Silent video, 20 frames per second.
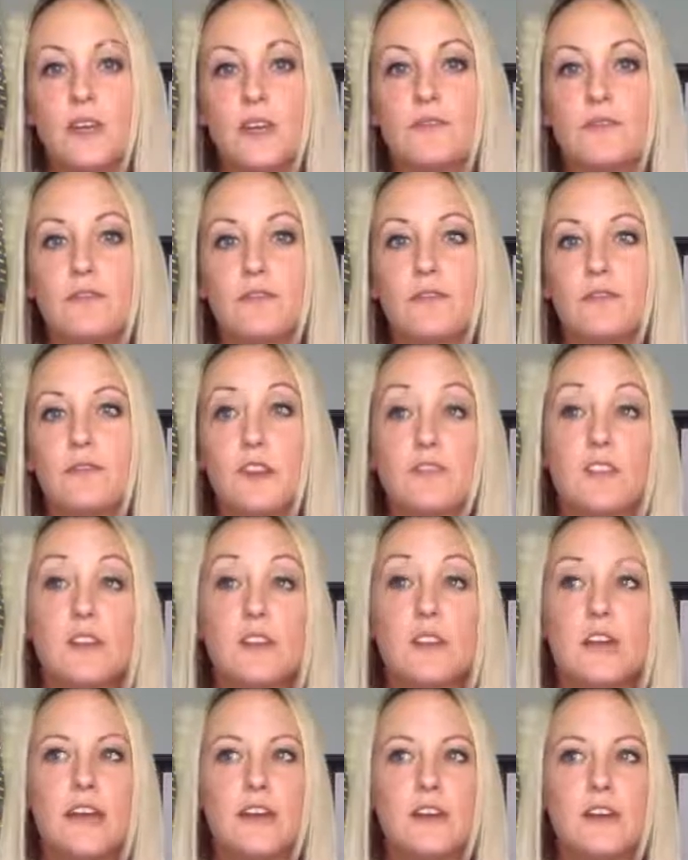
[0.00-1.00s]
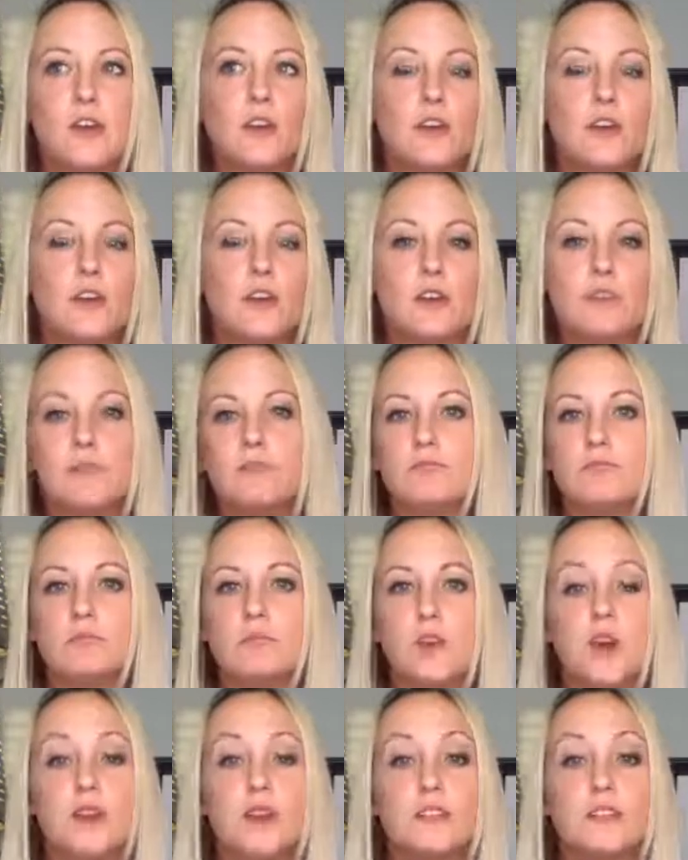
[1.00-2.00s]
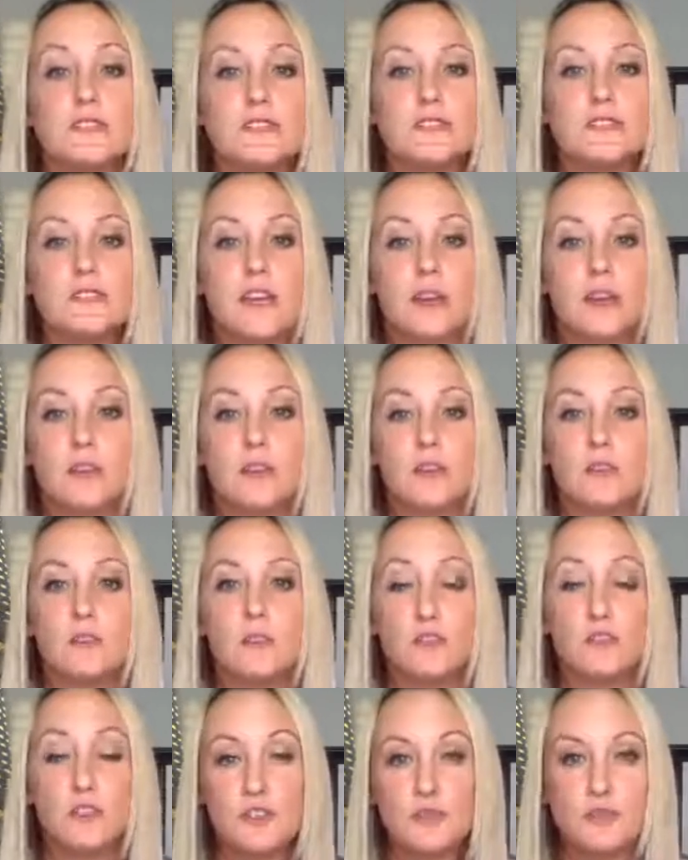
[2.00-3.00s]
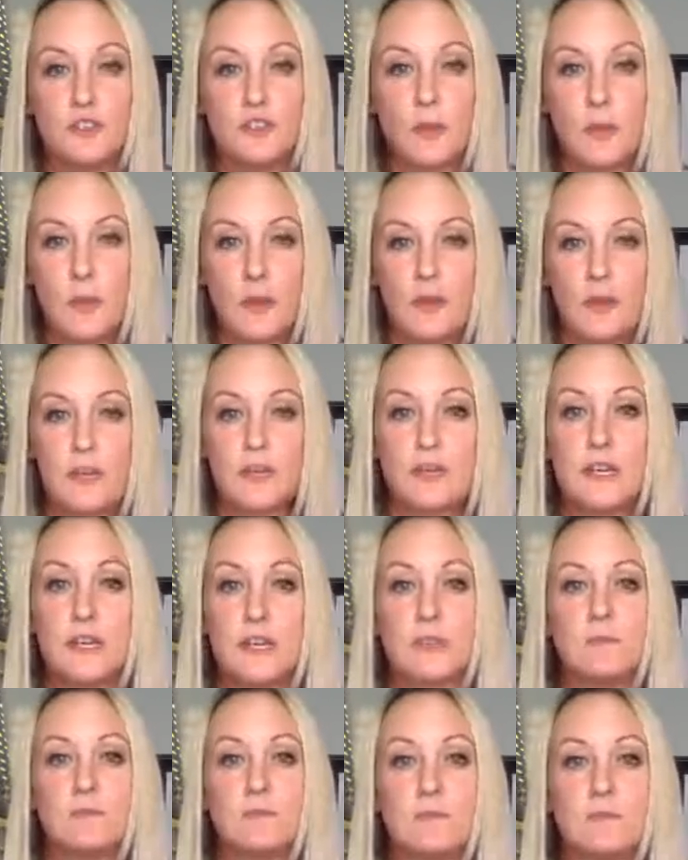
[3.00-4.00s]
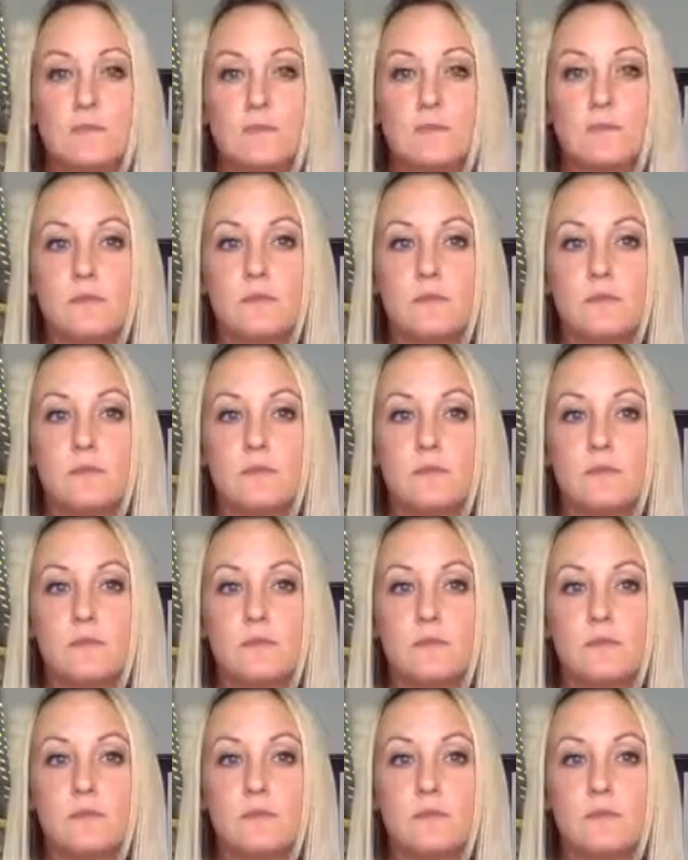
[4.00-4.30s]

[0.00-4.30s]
If the line cook called in sick, could you jump on the line?